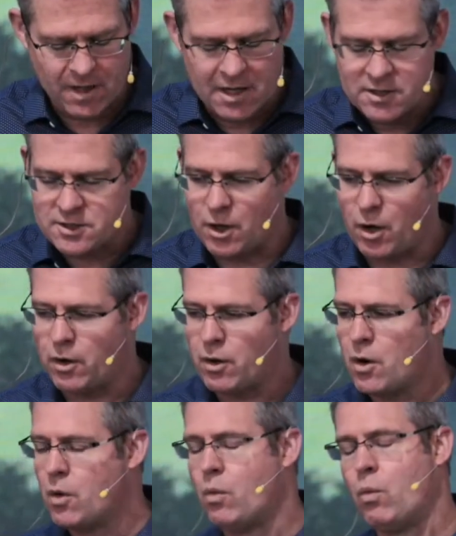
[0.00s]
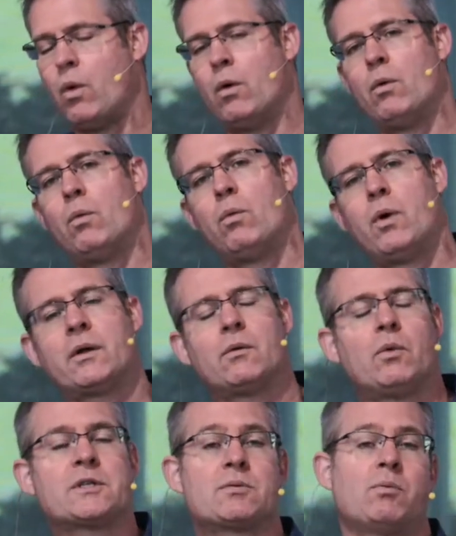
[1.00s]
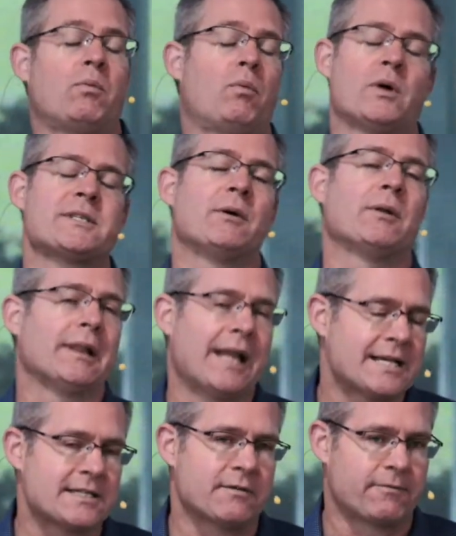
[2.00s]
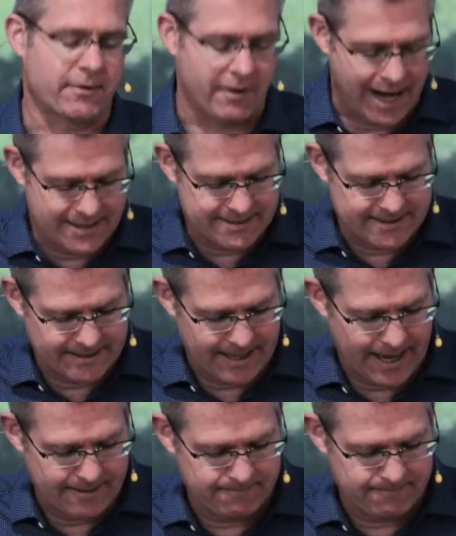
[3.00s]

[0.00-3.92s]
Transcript: So, what, what's, what's a lesson for us today?